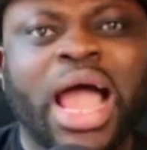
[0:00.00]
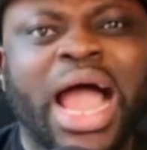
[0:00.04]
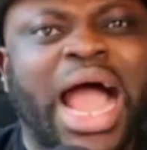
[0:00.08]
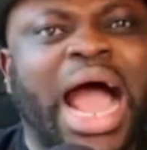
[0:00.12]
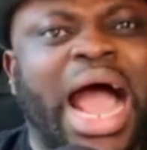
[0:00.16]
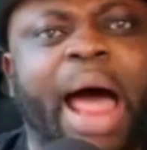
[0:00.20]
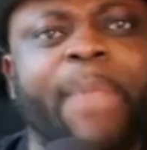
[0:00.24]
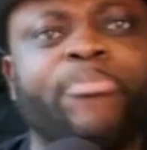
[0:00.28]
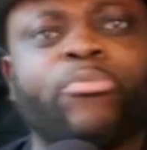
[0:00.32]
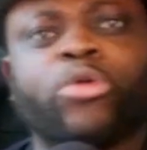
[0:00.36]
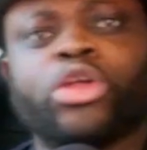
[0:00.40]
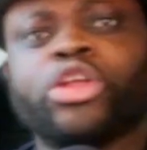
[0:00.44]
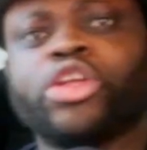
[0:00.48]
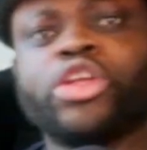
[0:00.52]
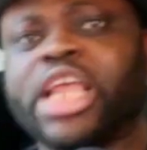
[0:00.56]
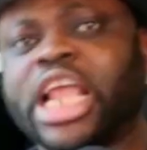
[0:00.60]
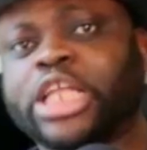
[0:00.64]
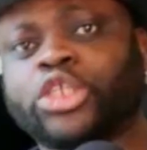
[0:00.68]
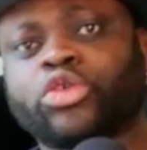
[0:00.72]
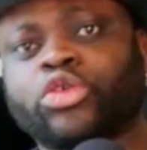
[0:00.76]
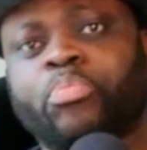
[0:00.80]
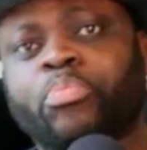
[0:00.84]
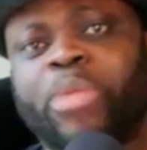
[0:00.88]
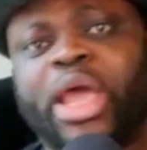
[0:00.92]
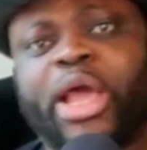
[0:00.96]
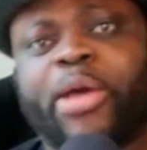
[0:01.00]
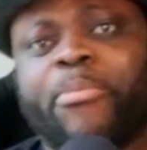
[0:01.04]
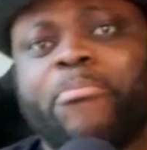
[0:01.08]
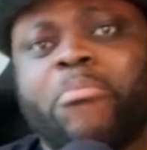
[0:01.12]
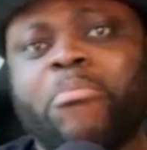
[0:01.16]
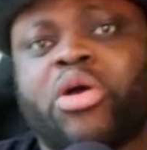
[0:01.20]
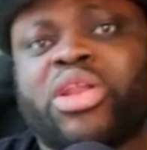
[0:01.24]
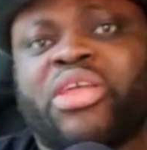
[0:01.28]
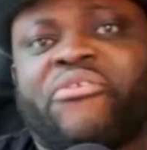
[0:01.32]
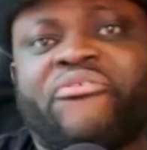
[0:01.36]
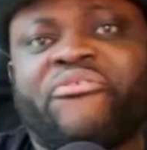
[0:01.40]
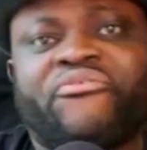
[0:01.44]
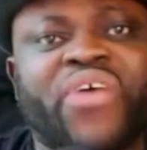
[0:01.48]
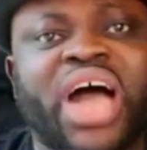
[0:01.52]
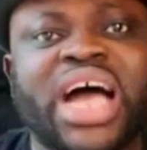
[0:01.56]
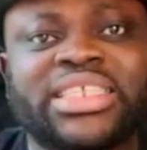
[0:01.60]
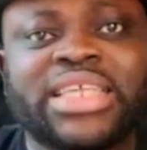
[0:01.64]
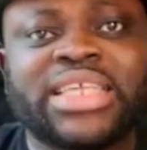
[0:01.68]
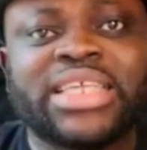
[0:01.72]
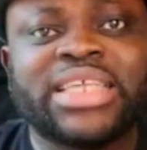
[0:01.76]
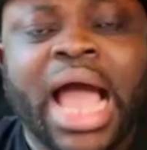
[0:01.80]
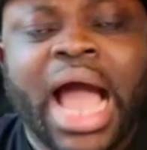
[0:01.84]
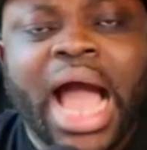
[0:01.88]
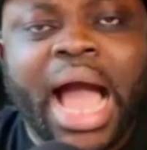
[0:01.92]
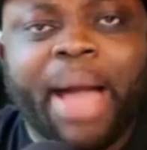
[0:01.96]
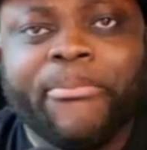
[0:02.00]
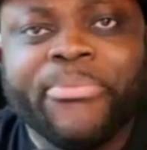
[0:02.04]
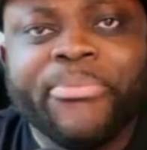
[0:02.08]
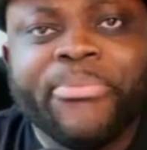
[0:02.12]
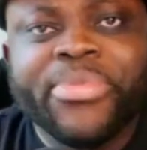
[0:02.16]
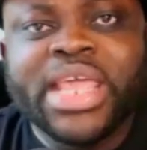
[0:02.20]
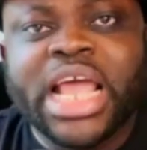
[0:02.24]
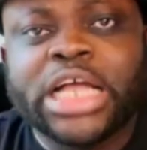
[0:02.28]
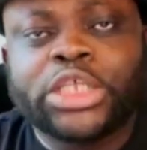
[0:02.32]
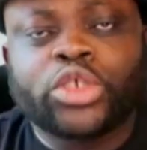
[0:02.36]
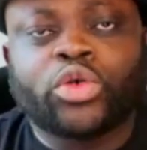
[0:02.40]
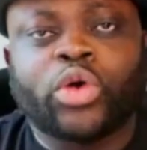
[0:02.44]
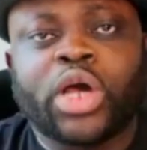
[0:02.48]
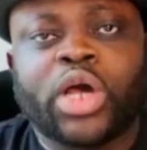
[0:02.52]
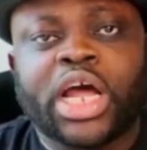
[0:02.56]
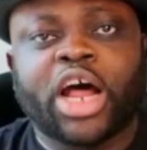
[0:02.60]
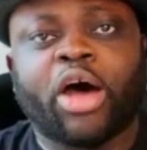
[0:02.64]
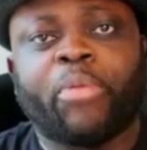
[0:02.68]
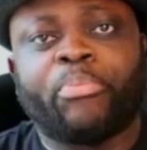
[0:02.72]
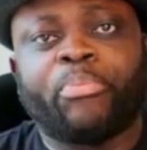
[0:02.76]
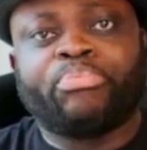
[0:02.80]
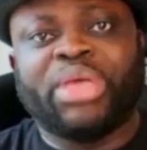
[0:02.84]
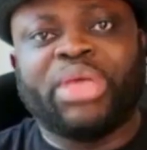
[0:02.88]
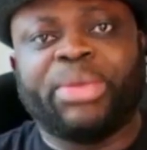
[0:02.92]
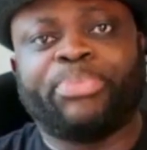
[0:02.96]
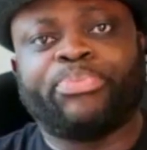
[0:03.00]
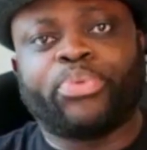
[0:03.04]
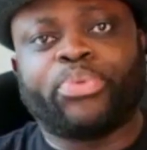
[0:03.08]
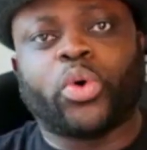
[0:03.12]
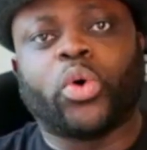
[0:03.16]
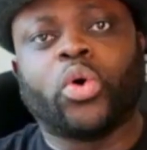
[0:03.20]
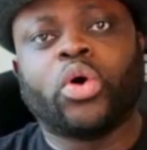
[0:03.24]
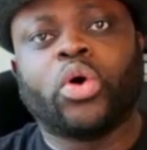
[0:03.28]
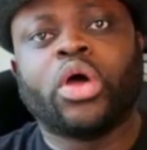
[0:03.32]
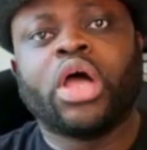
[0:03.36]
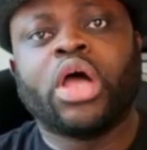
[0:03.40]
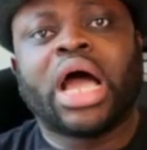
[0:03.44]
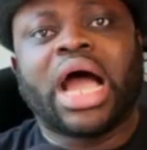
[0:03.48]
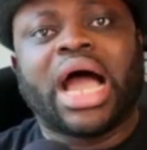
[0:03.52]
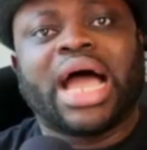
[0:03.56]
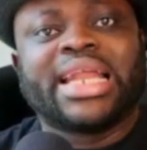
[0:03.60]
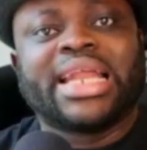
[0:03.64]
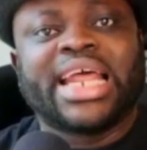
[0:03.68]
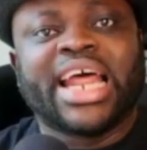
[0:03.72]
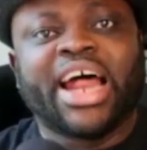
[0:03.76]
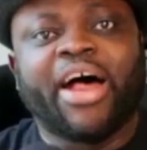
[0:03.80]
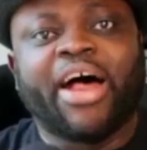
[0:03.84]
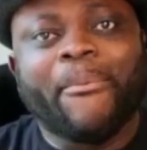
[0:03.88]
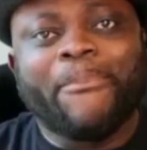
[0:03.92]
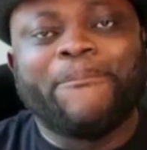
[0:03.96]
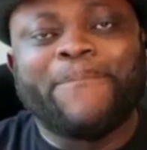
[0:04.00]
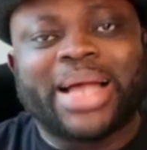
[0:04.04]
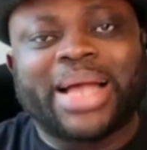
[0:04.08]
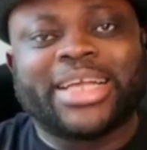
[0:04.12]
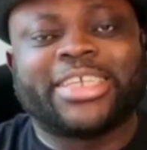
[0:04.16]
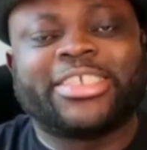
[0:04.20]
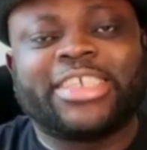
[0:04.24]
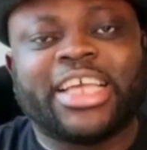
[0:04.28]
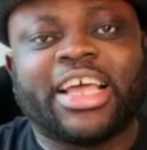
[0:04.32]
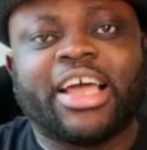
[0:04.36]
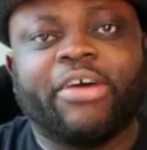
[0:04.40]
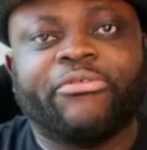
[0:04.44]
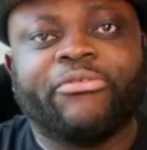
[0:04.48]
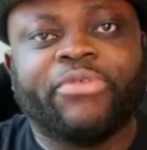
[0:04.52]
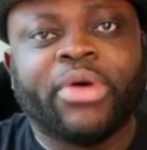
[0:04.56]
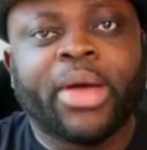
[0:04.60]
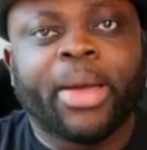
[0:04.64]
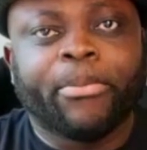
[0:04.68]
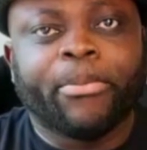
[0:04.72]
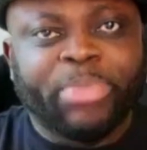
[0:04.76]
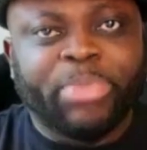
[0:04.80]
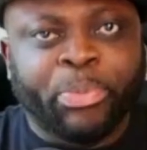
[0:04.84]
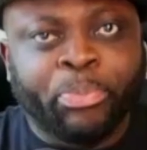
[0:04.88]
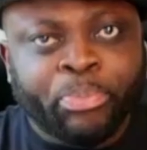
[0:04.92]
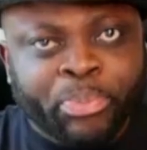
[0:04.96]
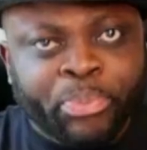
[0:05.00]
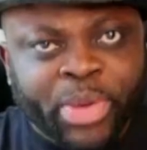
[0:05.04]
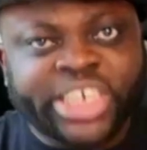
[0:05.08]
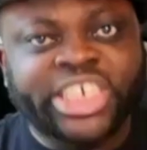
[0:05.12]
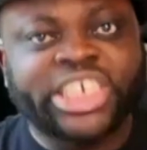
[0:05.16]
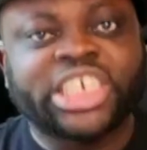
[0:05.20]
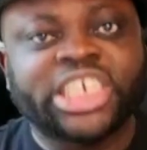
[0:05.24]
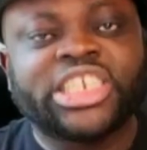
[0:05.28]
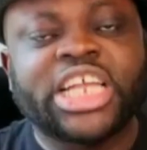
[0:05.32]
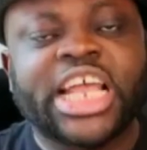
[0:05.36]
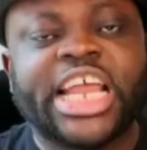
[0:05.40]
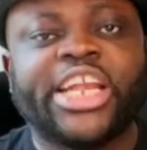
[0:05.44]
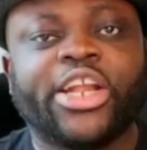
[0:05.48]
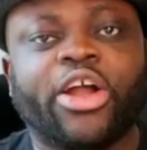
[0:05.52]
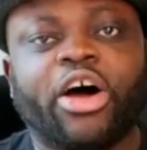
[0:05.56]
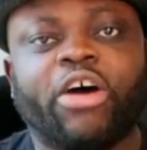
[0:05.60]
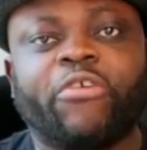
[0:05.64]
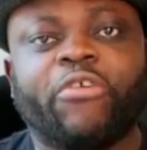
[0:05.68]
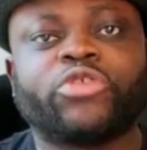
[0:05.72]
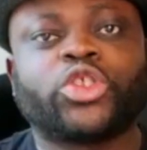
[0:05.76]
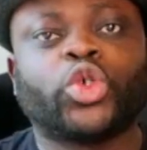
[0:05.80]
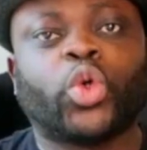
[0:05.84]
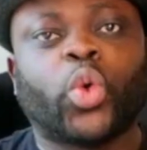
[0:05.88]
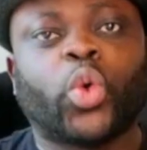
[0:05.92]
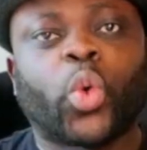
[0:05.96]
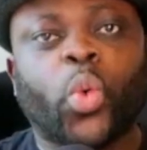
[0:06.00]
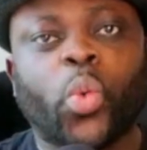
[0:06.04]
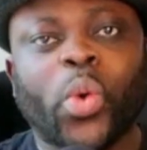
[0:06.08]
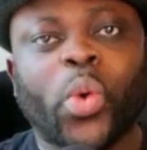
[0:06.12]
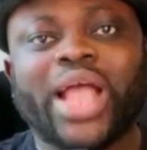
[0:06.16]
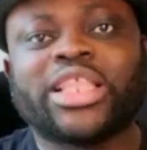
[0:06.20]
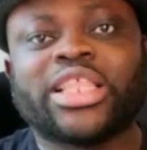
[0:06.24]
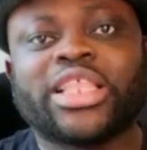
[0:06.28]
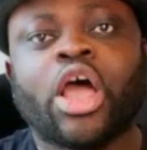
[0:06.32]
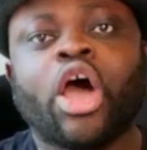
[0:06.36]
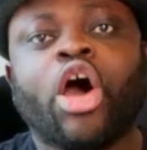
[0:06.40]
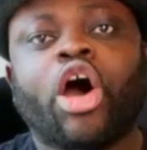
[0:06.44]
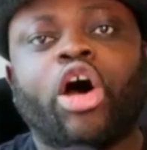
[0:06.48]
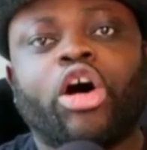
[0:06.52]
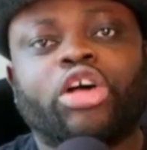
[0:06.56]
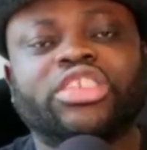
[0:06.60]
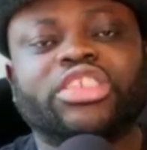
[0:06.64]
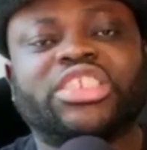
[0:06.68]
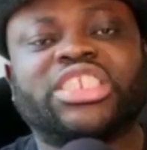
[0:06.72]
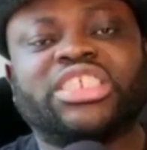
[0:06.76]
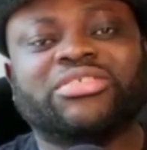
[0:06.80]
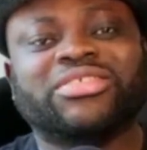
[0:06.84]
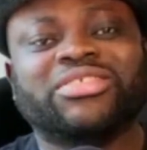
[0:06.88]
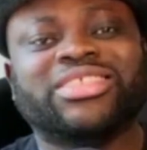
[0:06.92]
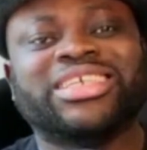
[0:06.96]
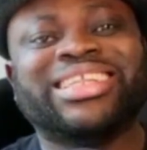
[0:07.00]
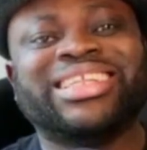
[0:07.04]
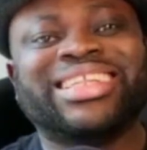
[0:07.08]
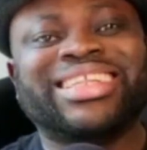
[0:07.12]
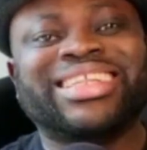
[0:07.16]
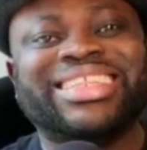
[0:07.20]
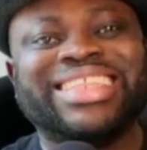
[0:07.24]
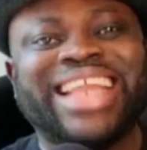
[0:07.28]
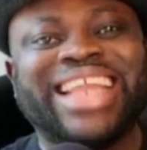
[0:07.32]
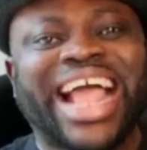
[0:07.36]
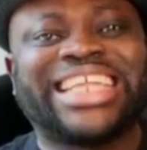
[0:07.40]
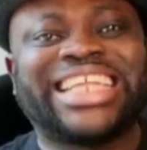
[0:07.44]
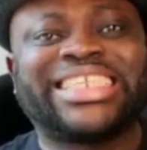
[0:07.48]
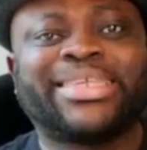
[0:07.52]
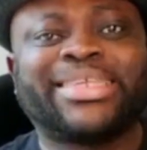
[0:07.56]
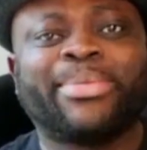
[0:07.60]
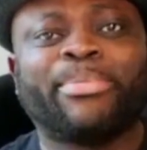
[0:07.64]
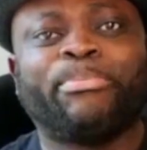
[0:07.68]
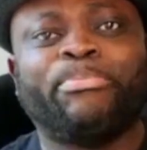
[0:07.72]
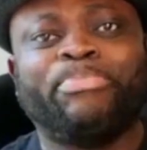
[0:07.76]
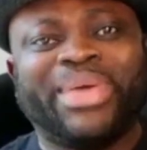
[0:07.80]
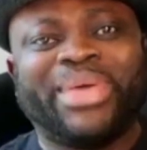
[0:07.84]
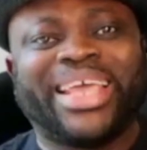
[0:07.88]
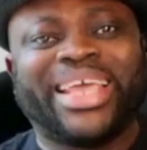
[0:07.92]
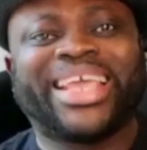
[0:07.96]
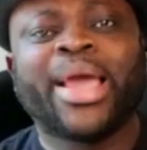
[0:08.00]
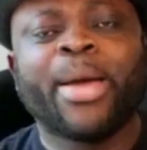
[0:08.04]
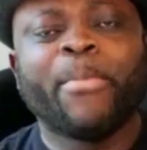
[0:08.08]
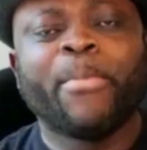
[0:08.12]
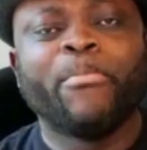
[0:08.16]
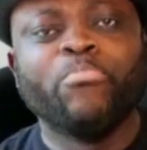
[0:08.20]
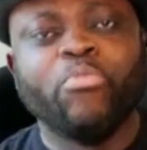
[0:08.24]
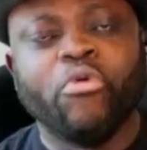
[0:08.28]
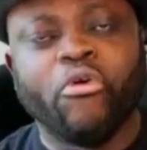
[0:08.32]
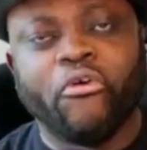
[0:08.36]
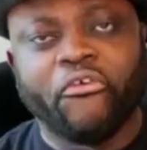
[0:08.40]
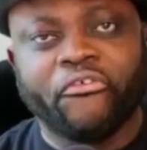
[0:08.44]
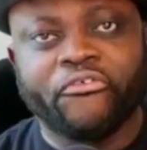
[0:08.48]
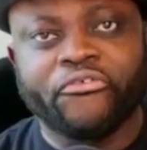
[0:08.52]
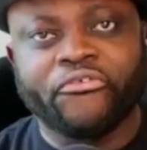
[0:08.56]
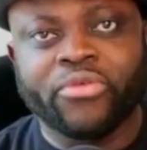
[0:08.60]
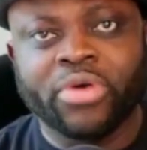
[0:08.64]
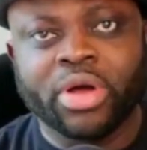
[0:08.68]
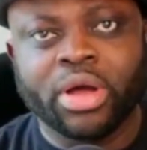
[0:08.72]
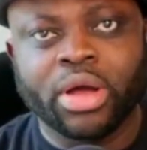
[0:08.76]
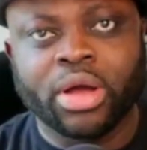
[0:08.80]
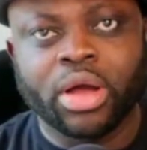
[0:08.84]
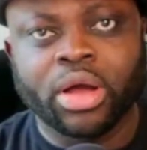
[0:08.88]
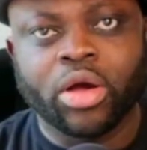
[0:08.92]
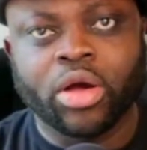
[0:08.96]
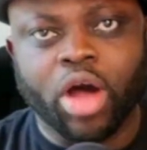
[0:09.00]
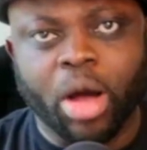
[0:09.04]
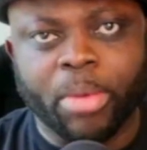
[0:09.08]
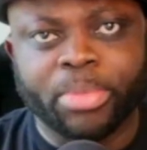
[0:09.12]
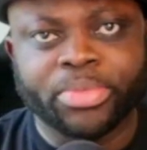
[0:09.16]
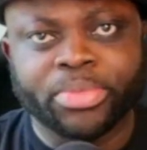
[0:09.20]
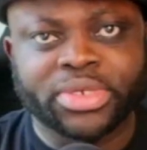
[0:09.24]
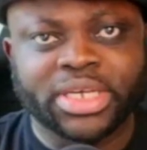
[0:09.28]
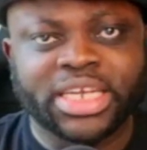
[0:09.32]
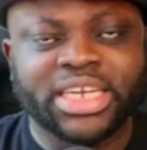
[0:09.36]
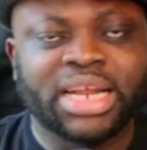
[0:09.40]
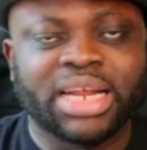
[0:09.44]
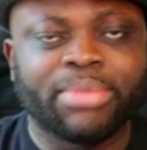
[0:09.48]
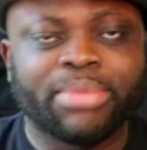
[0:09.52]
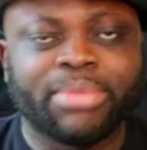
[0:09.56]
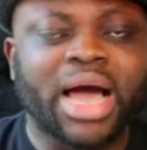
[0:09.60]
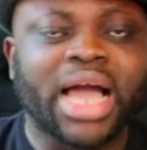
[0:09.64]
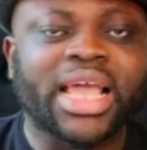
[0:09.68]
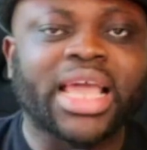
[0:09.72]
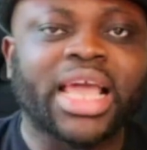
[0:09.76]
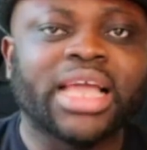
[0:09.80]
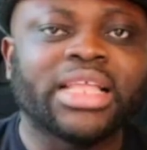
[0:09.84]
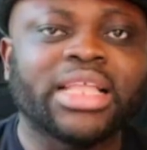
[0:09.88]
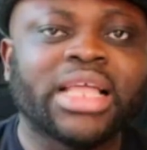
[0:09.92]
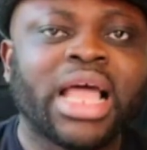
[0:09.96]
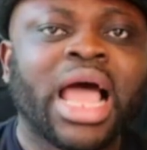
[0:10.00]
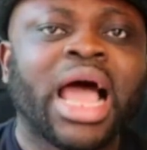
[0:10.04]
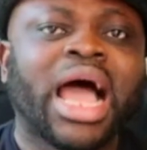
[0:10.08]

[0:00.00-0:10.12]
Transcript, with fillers: I'm not here to make money fast. I'm here to help people and help myself. Be patient enough to wait until the next big move comes in the market.